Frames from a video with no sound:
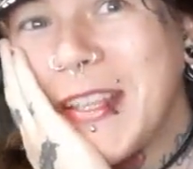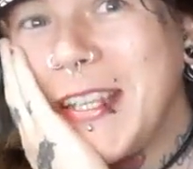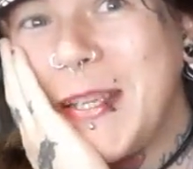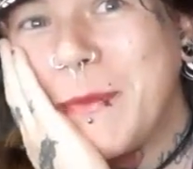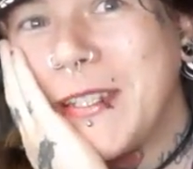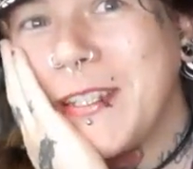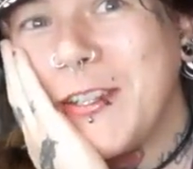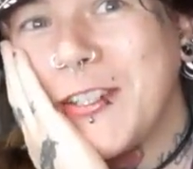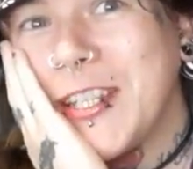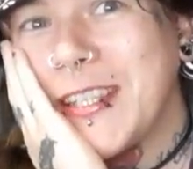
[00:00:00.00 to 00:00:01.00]
The leaps
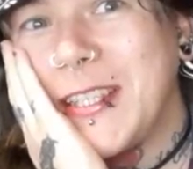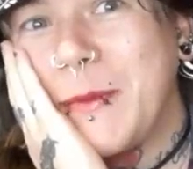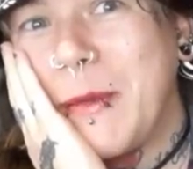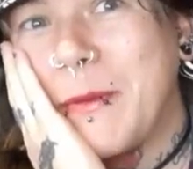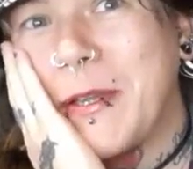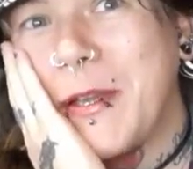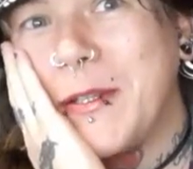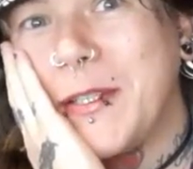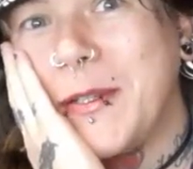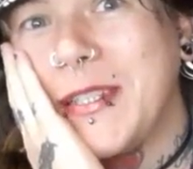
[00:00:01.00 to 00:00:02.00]
in logic these people
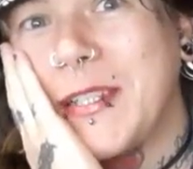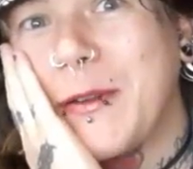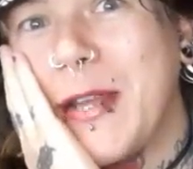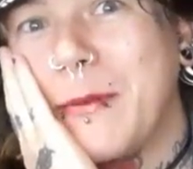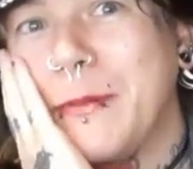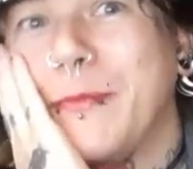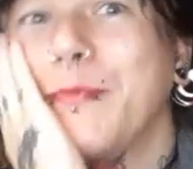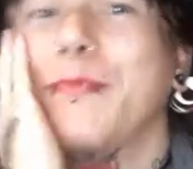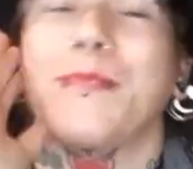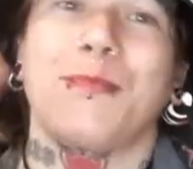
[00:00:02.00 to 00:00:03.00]
go to is incredible.
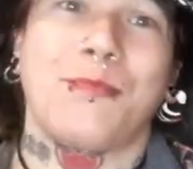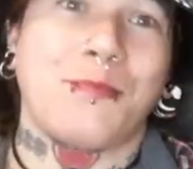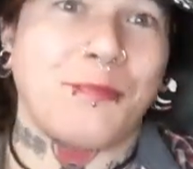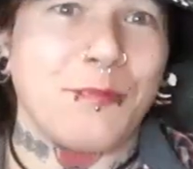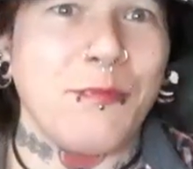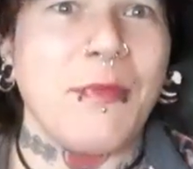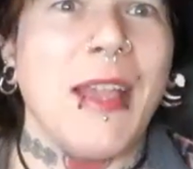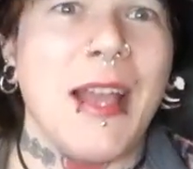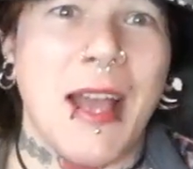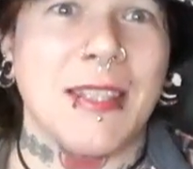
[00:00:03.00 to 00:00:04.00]

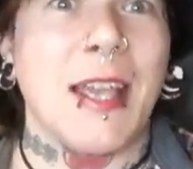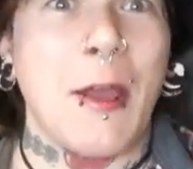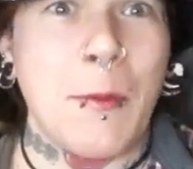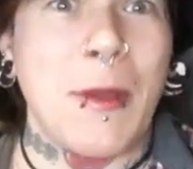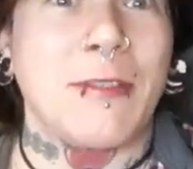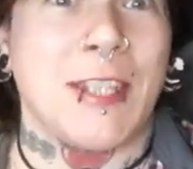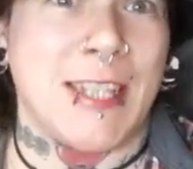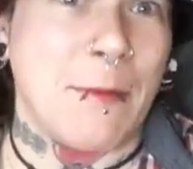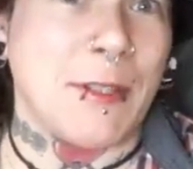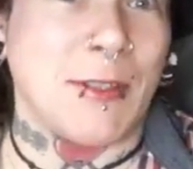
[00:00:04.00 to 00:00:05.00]
As I hope I've
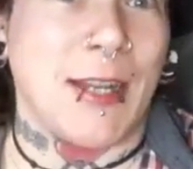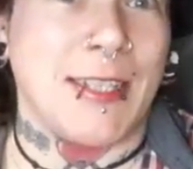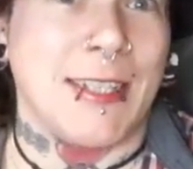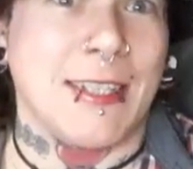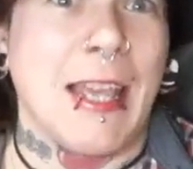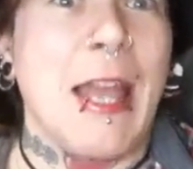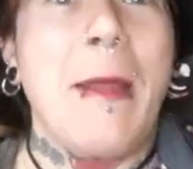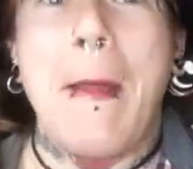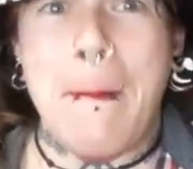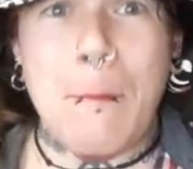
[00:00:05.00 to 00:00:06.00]
just demonstrated,
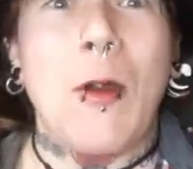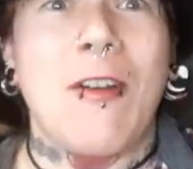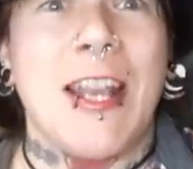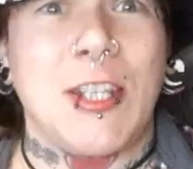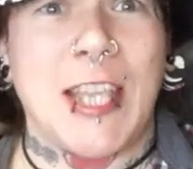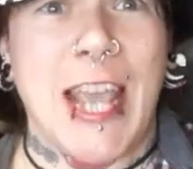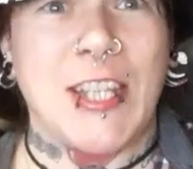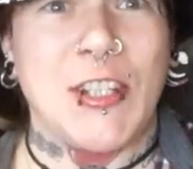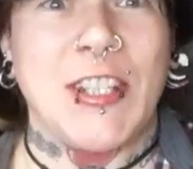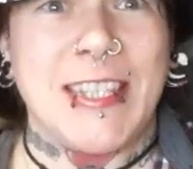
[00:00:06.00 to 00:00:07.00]
more
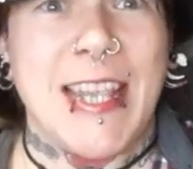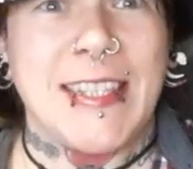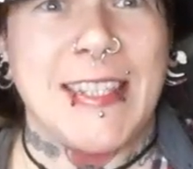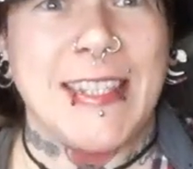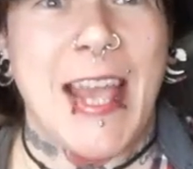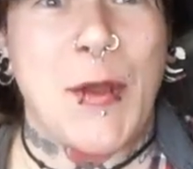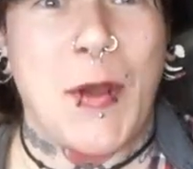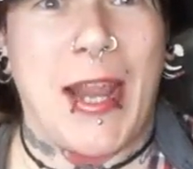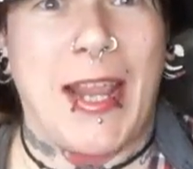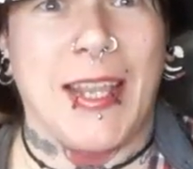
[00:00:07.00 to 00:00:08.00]
education is
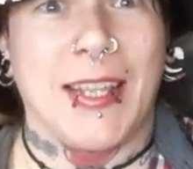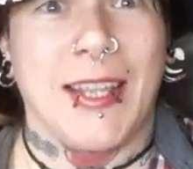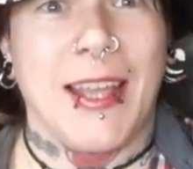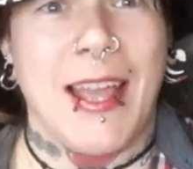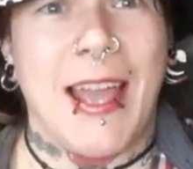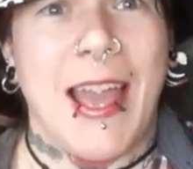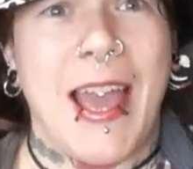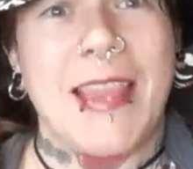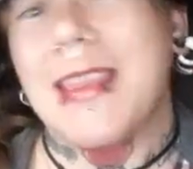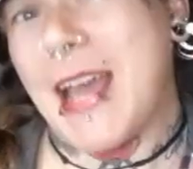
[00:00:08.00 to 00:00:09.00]
necessary.
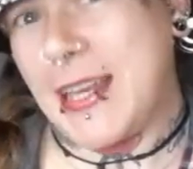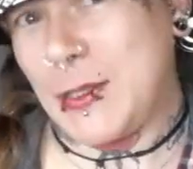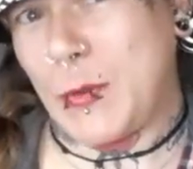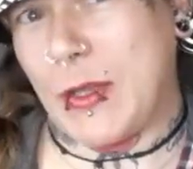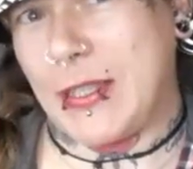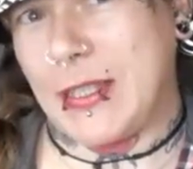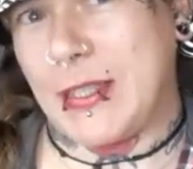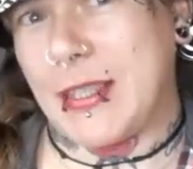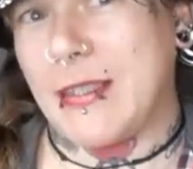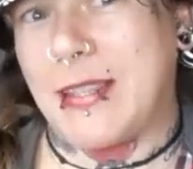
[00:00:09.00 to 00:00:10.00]
And that is what
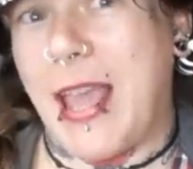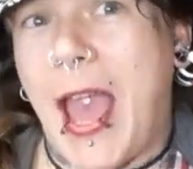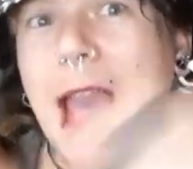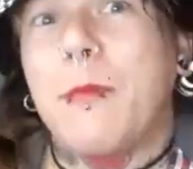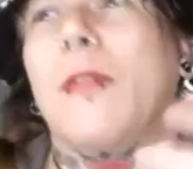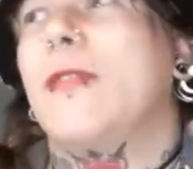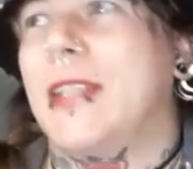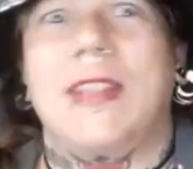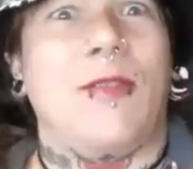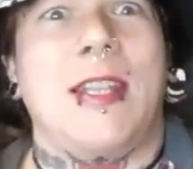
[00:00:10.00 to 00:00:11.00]
this the aim
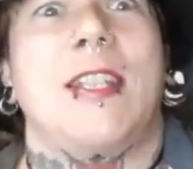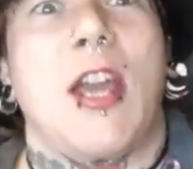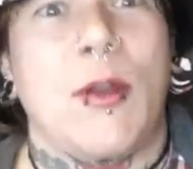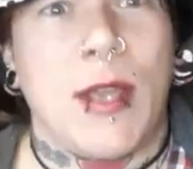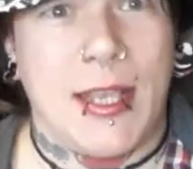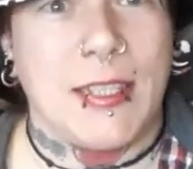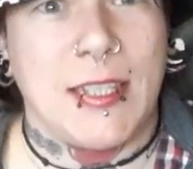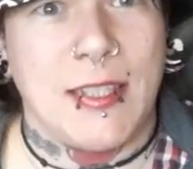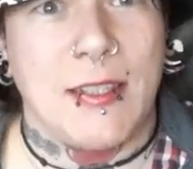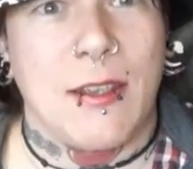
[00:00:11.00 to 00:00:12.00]
of this video
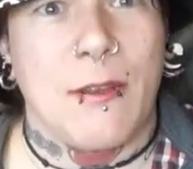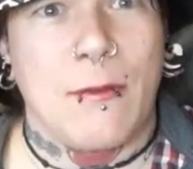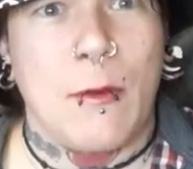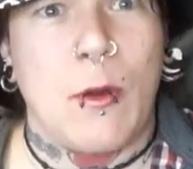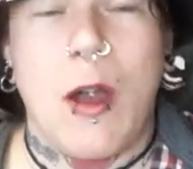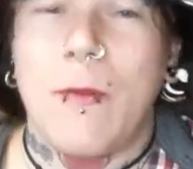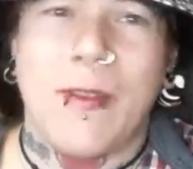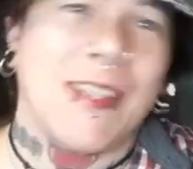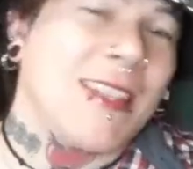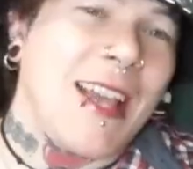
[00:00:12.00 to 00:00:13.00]
is for.
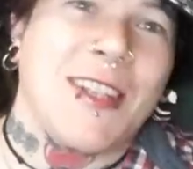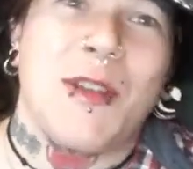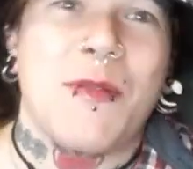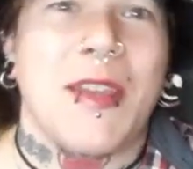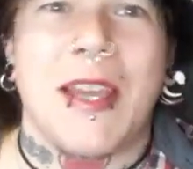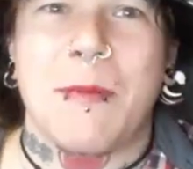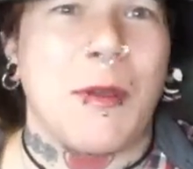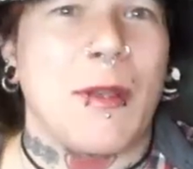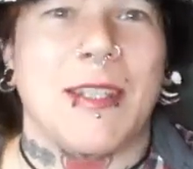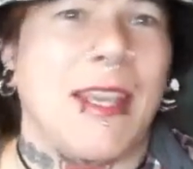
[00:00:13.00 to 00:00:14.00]
Obviously, I don't think
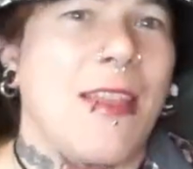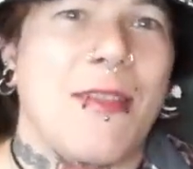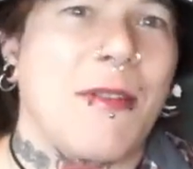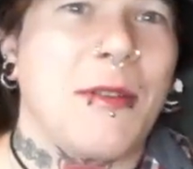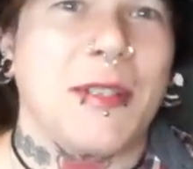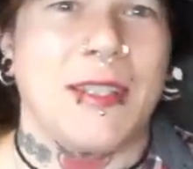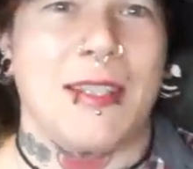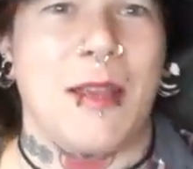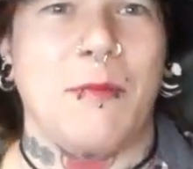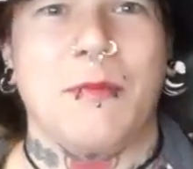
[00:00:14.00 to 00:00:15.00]
I'm going to get through
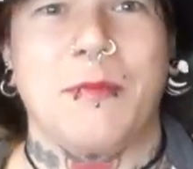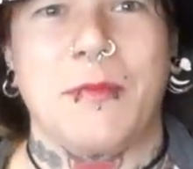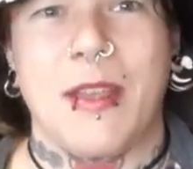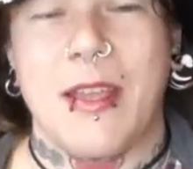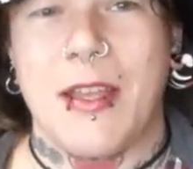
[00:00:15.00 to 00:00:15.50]
to some